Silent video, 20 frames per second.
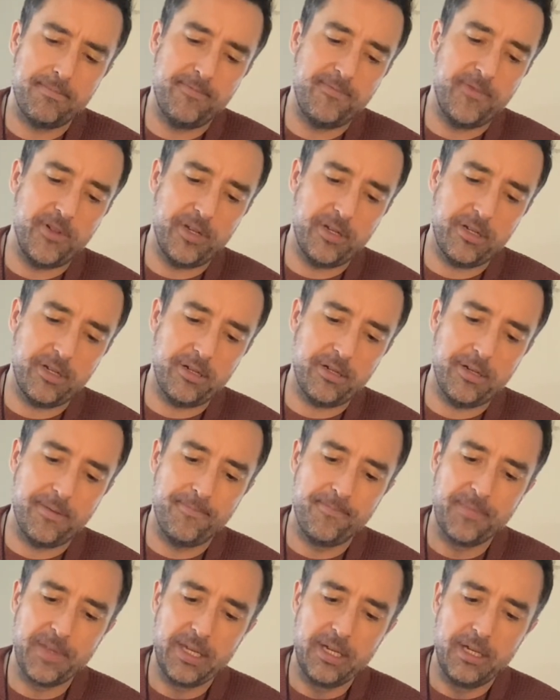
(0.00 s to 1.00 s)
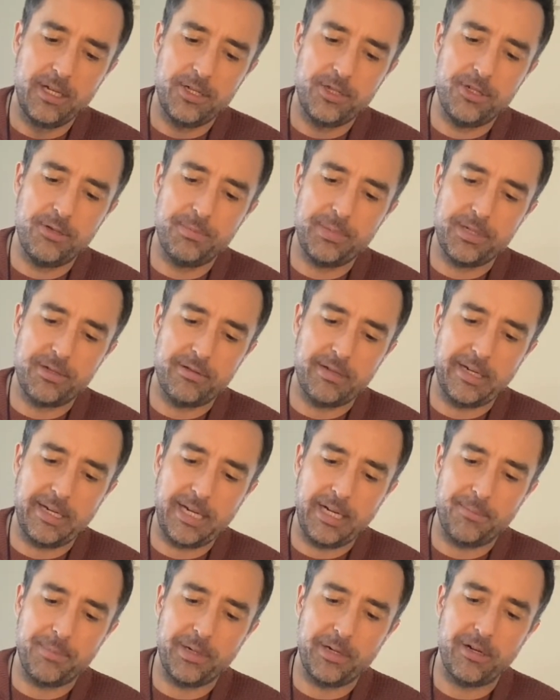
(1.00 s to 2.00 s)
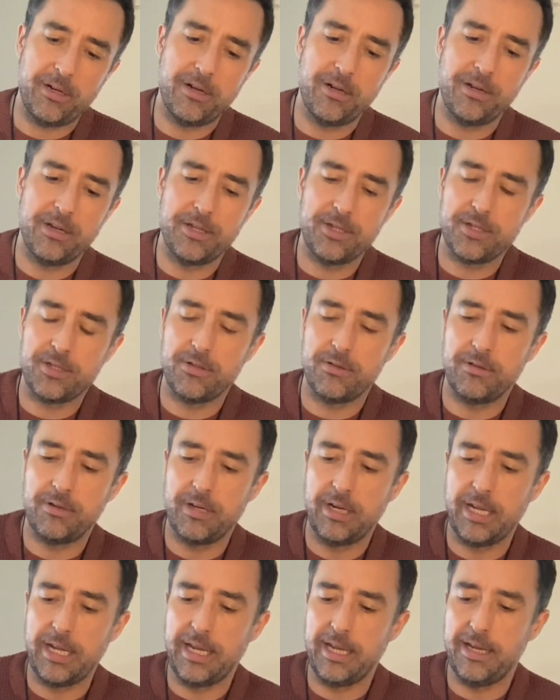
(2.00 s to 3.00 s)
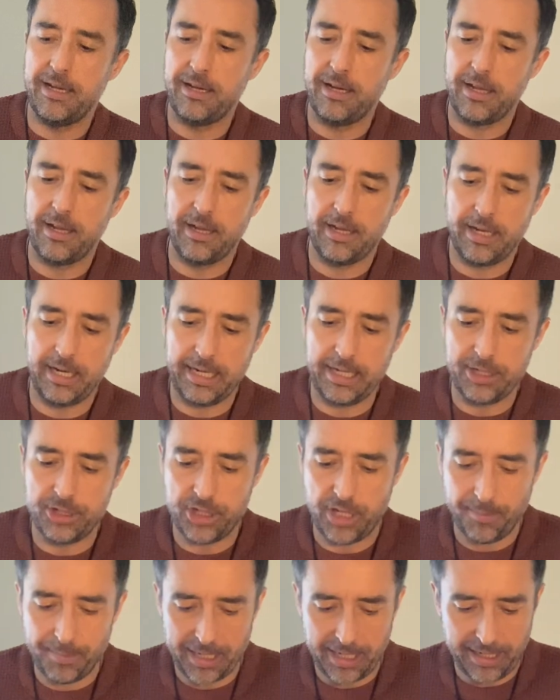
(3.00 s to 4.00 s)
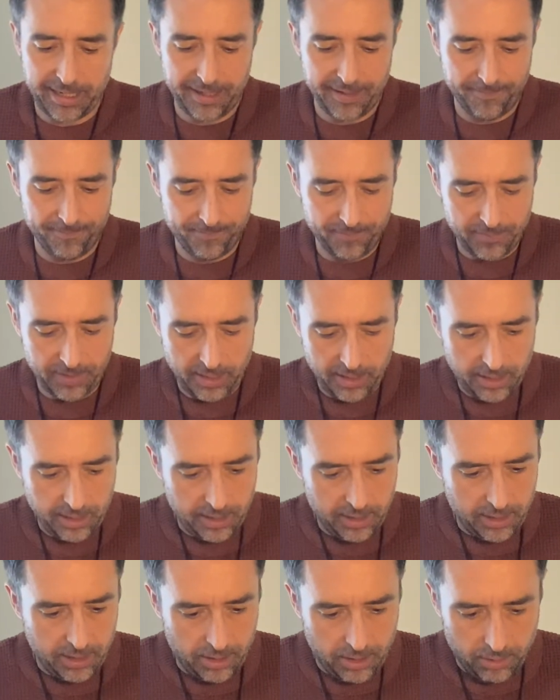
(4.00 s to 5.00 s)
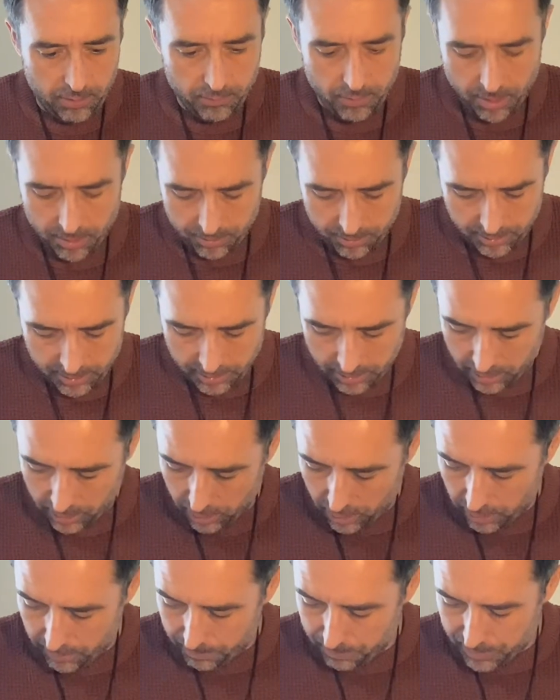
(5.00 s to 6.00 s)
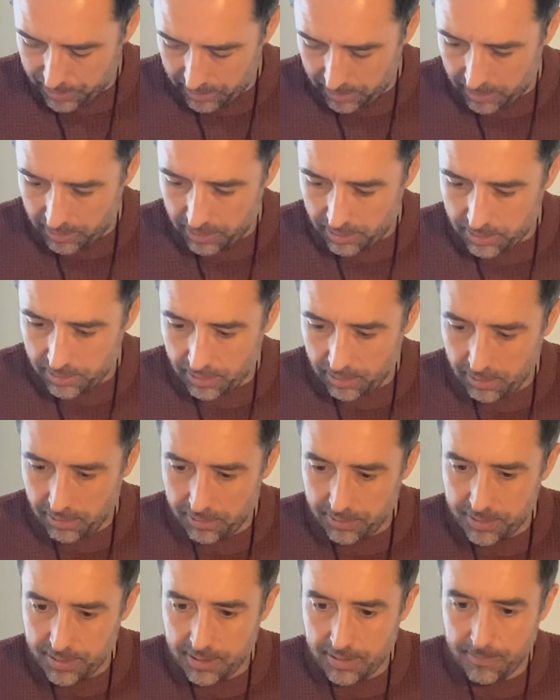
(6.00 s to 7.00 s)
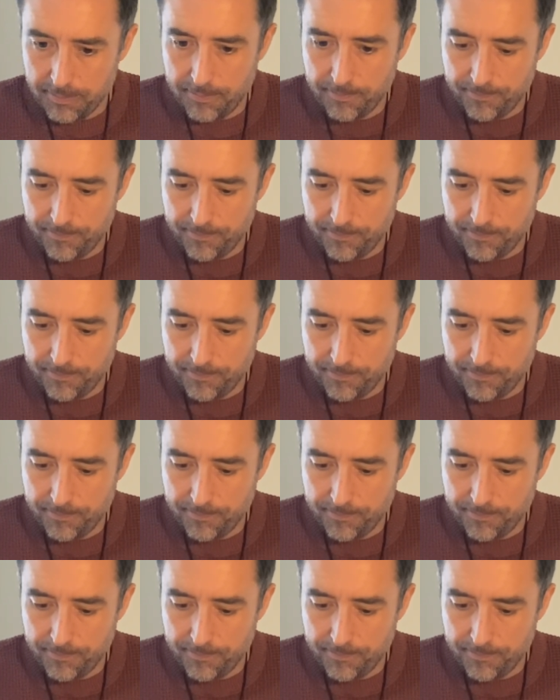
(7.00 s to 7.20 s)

Virgo, Jupiter in Capricorn, Sun in Gemini. Wands, Cups, Swords,